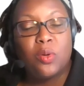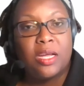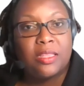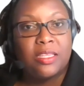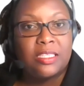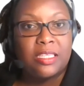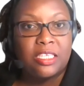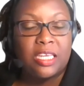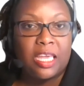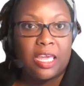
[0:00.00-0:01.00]
at the
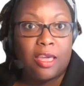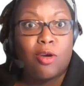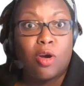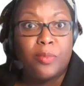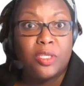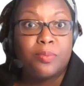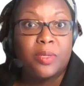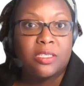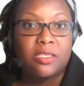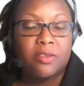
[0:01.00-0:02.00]
stage A
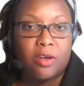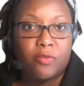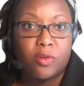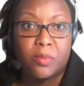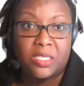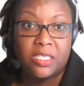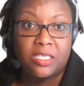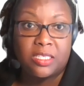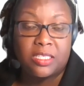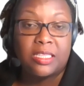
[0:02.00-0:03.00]
commitment from the
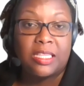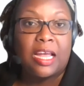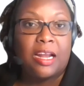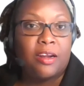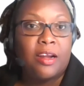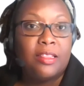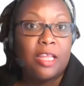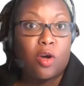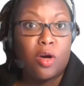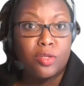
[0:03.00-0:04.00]
cities, they're
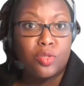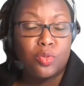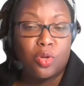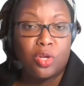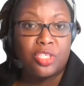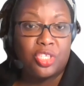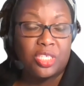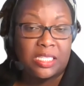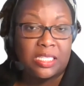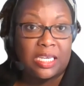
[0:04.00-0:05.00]
called to not
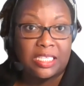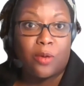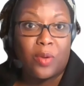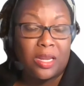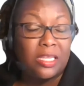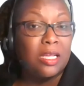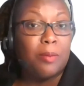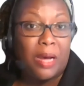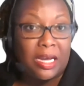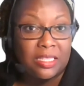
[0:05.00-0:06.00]
just raise awareness
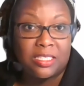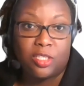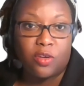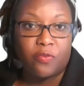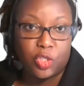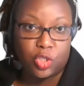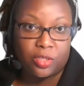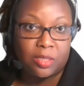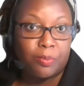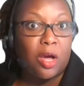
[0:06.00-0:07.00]
among the city
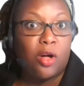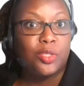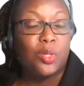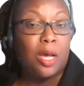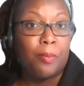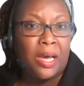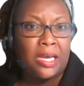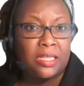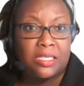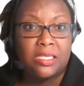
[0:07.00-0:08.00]
officials, but also
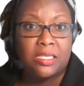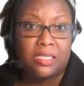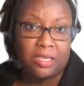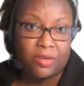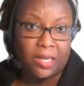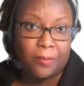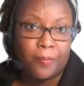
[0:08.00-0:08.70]
among the citizenry.